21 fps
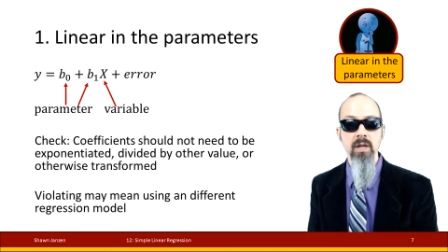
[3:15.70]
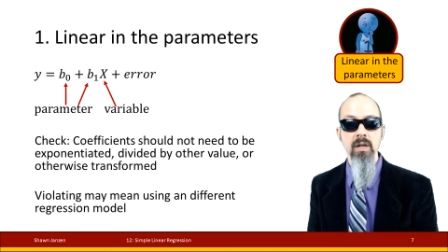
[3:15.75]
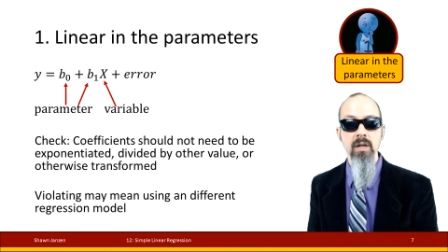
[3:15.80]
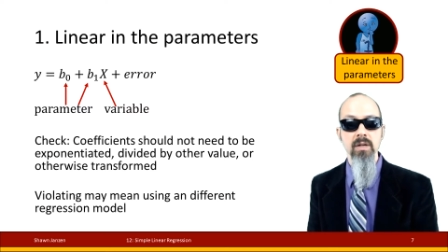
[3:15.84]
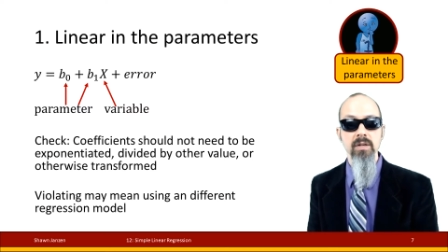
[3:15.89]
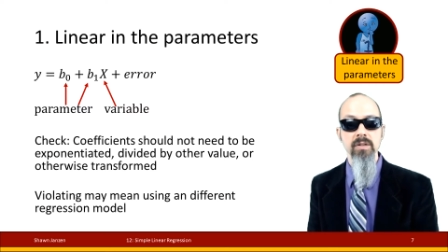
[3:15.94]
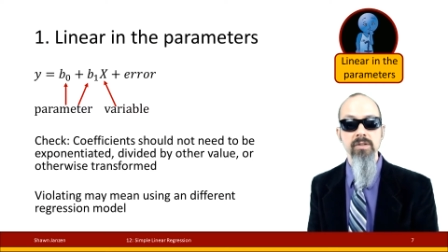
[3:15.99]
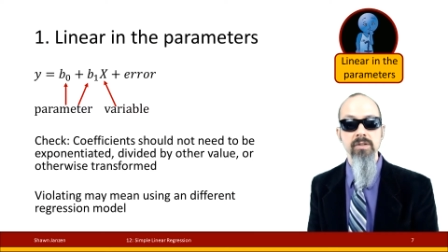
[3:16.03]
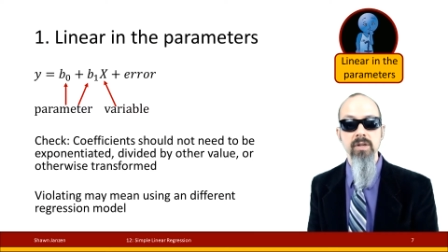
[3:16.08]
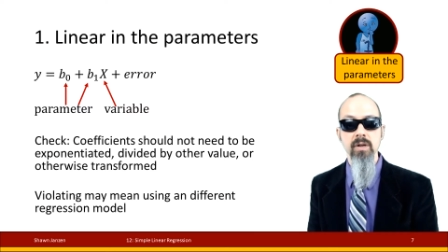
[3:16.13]

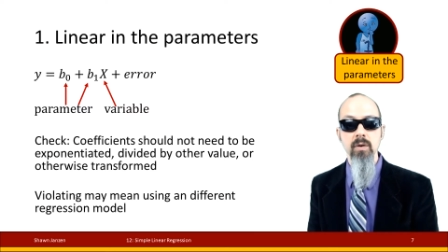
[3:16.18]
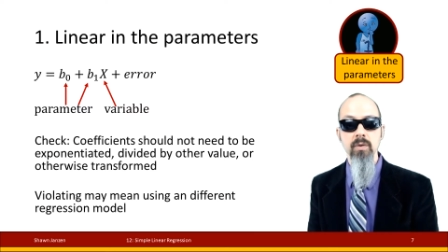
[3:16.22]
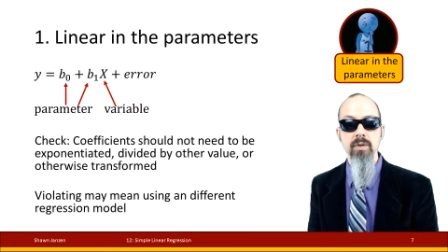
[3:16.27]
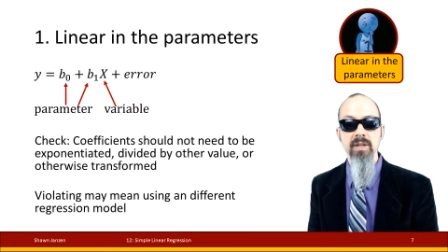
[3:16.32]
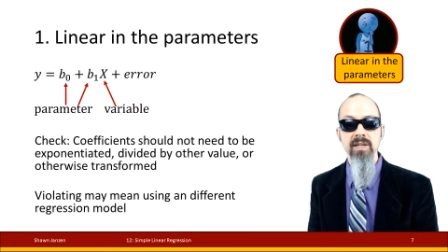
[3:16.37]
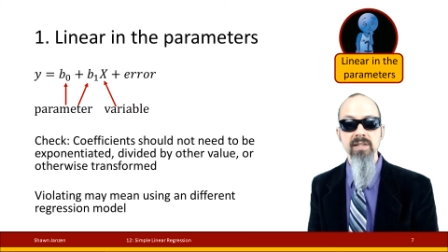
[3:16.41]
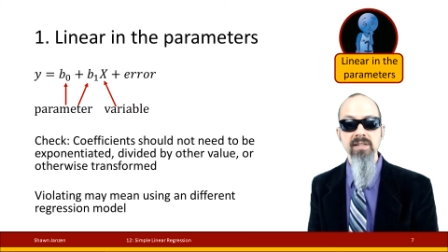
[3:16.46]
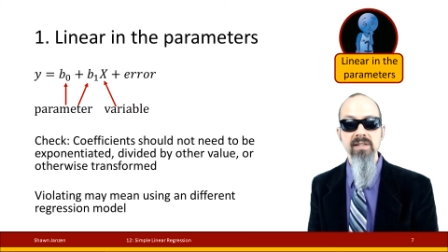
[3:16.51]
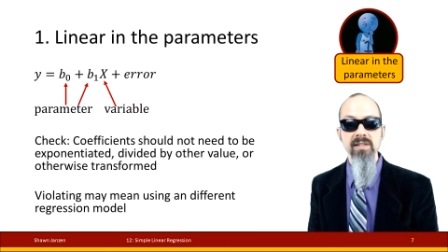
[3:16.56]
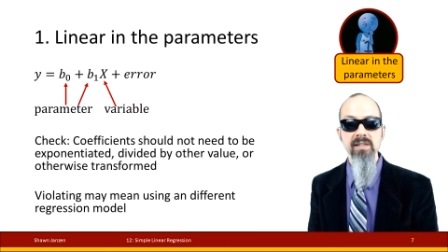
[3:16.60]
So
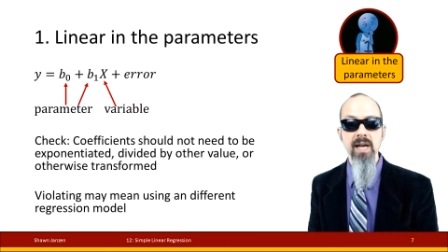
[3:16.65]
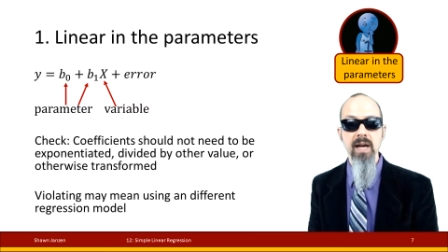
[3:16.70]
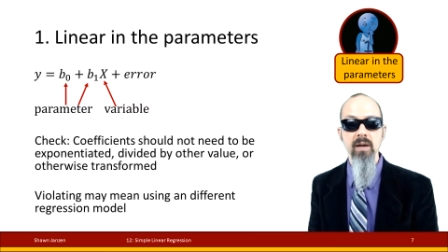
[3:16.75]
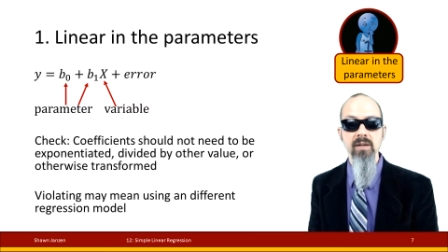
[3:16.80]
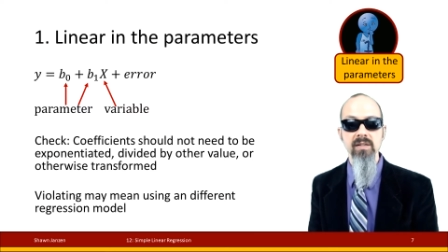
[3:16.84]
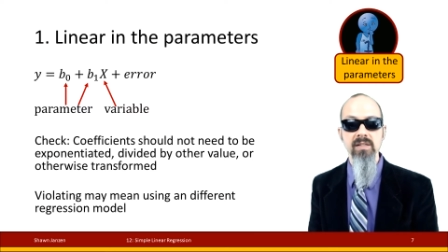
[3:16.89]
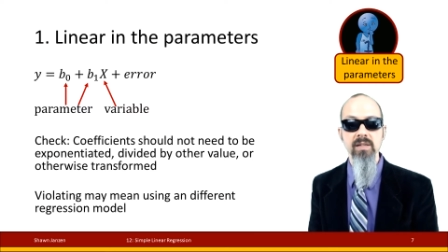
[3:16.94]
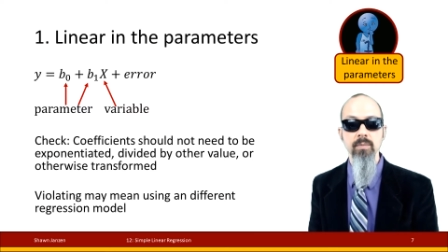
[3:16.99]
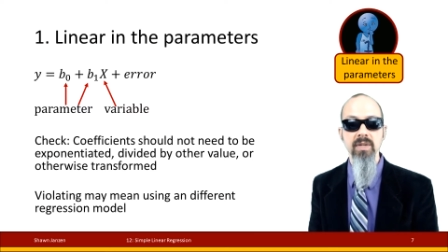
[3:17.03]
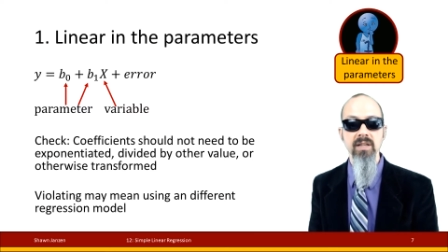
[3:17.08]
this is not
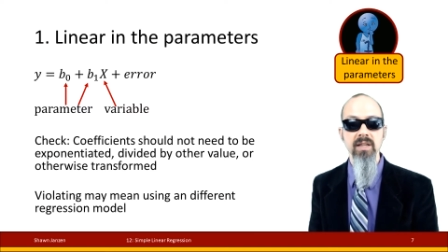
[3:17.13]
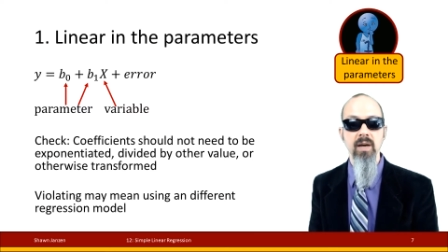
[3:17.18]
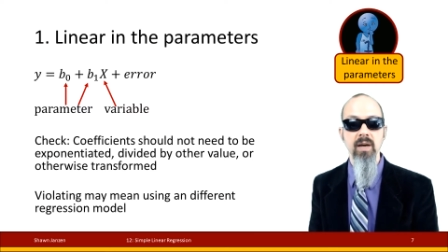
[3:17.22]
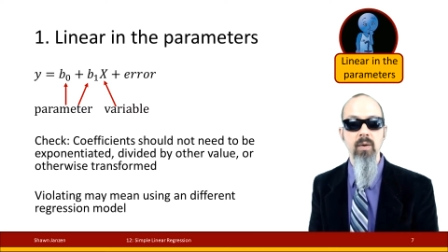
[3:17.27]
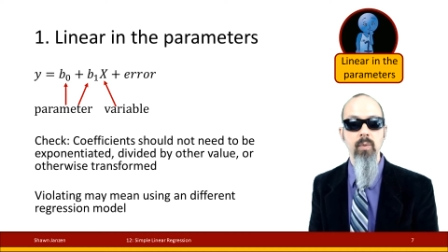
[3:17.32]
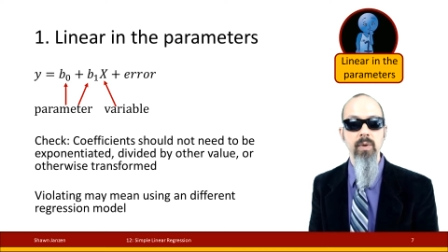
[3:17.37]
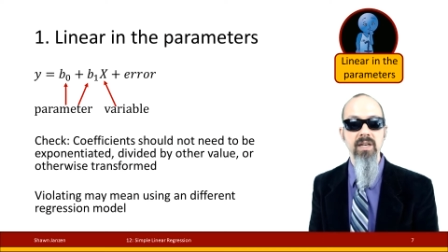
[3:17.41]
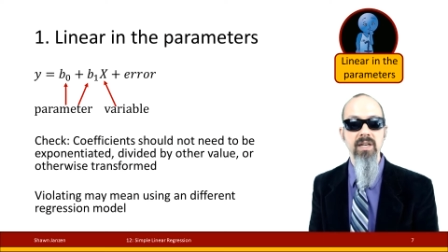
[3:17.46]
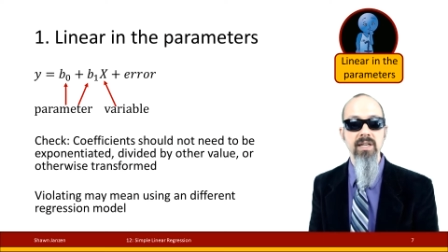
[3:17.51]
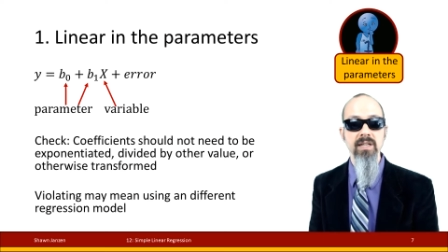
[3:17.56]
something that
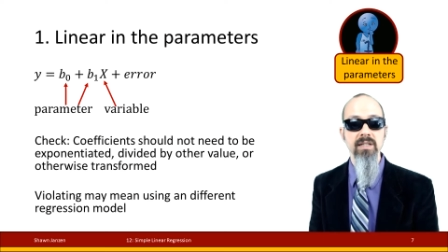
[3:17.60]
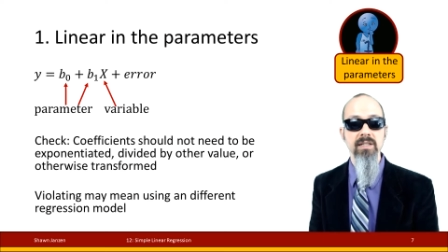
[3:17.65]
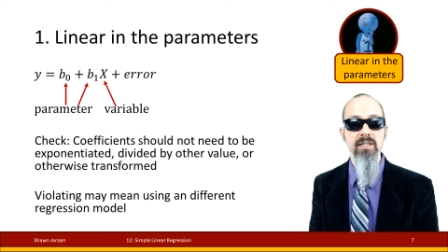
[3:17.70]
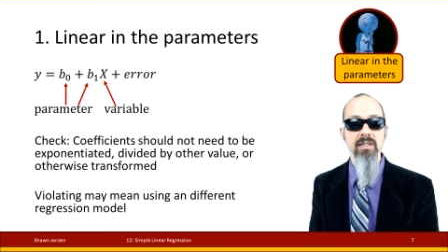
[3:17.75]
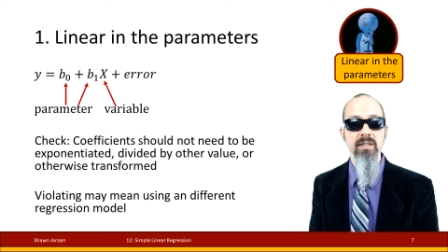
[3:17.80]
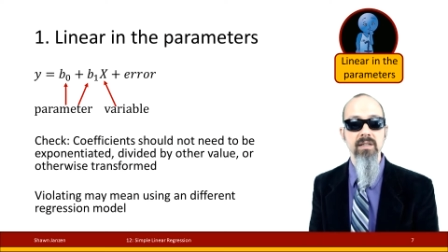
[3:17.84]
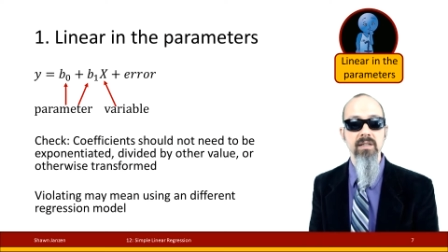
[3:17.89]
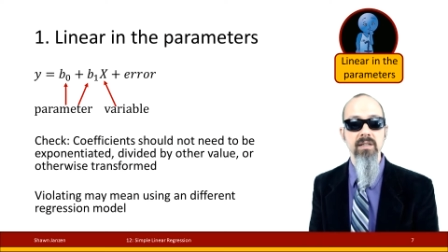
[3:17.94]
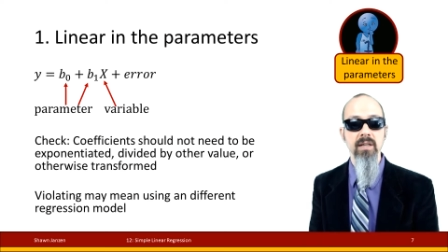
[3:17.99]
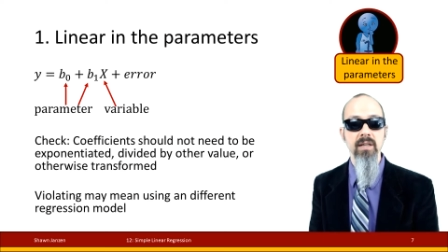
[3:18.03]
we need
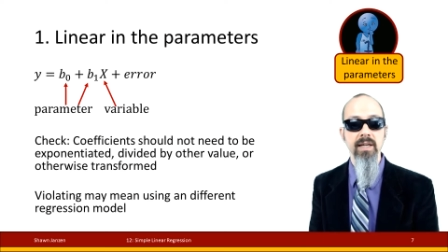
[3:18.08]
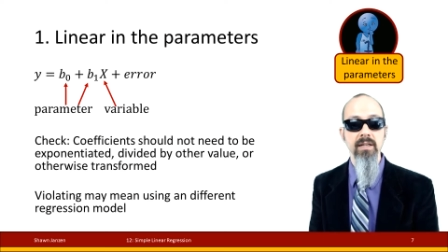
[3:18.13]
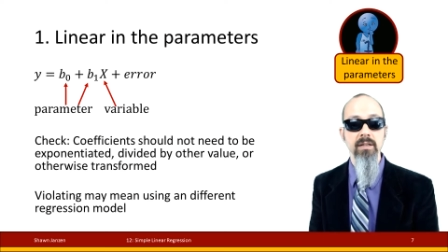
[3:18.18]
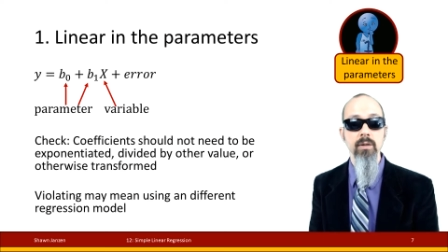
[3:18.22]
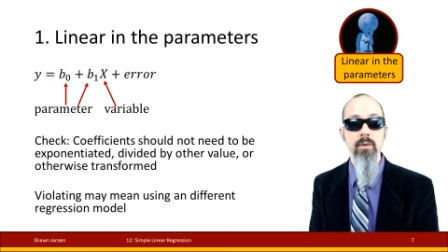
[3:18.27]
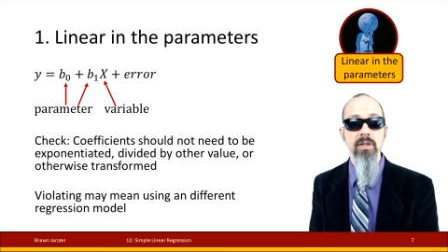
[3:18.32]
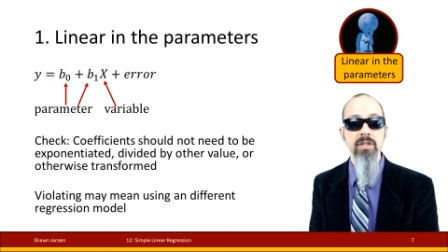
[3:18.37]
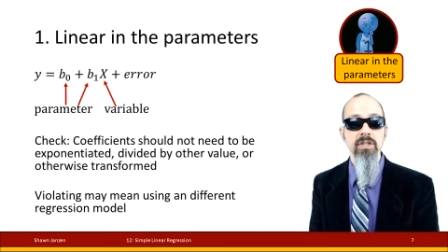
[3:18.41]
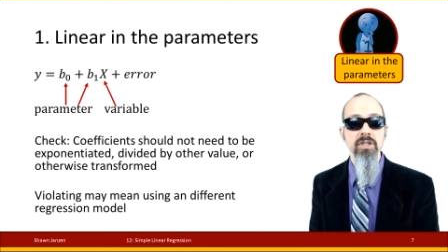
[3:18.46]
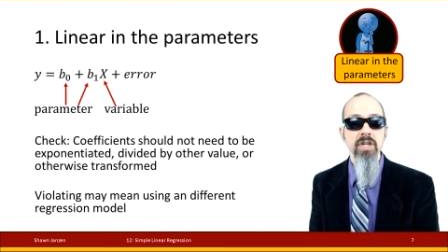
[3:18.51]
to like do
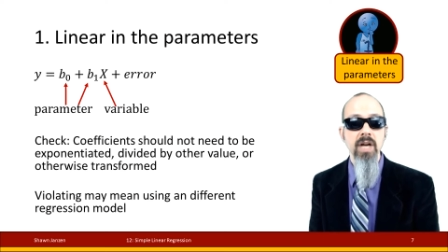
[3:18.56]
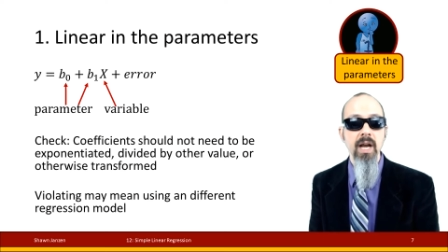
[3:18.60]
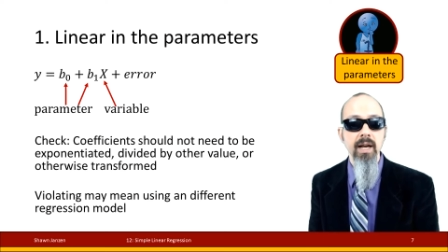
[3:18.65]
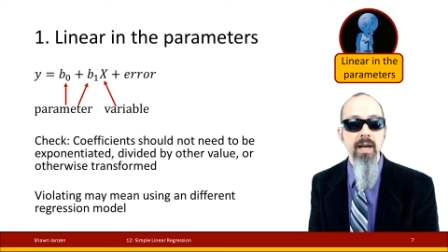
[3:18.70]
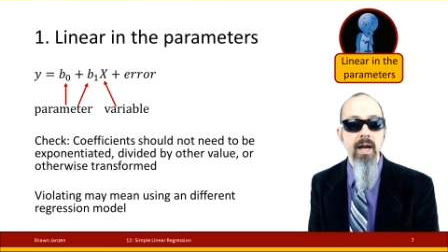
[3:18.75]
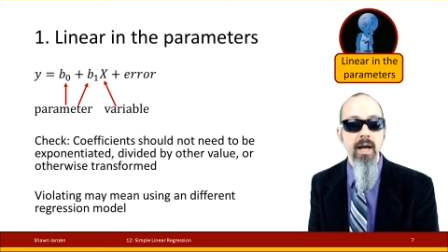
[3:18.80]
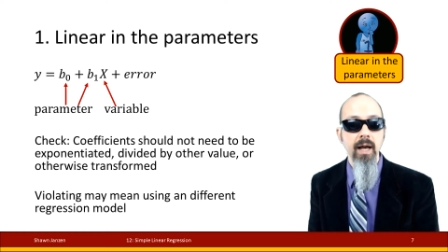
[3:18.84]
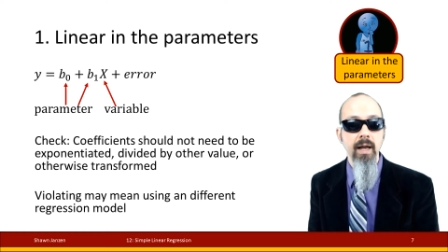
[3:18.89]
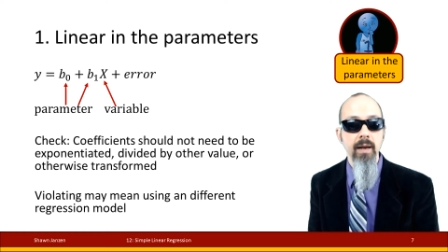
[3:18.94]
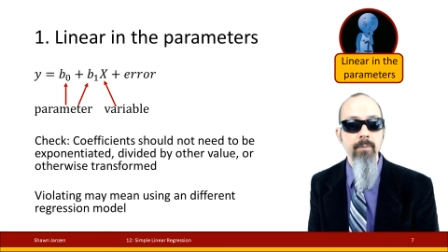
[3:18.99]
a check
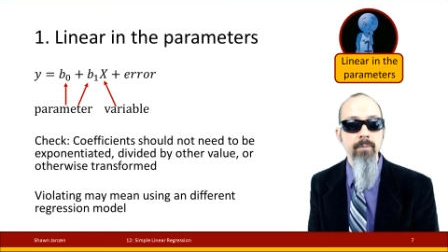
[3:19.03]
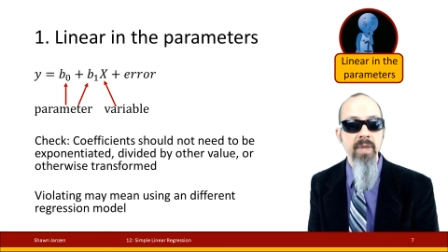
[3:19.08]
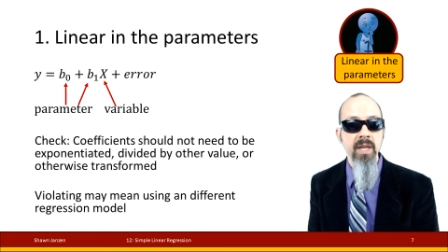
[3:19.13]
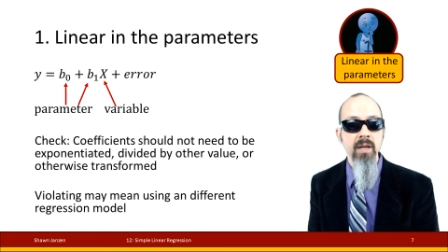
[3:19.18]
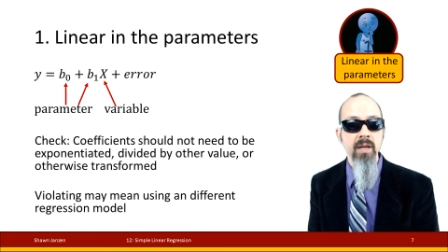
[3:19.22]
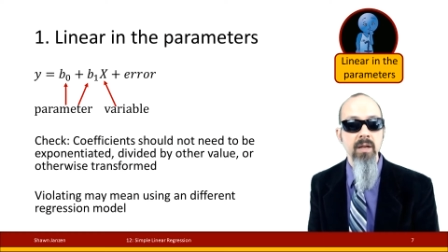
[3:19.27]
on